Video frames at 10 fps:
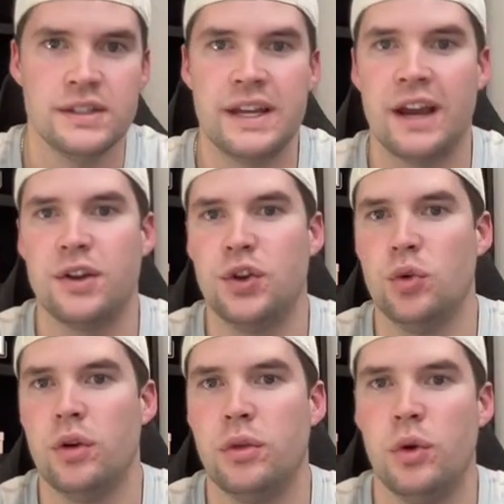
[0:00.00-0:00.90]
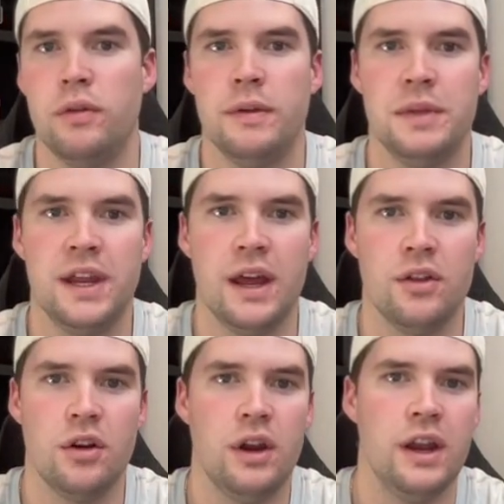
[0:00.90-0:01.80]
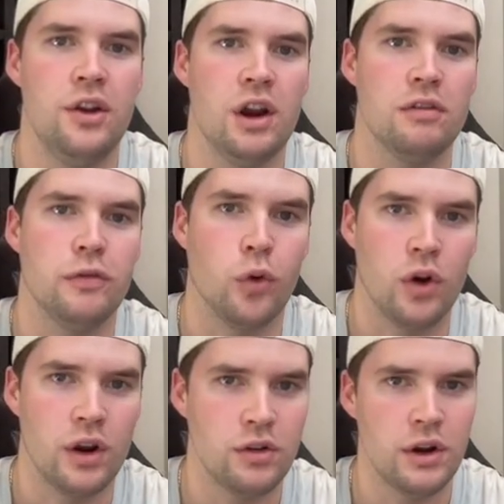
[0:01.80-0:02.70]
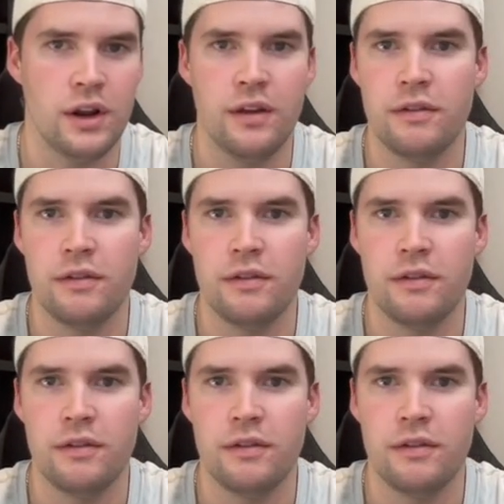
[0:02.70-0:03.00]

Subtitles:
Stack 2 or 3 of them together and you're at $400,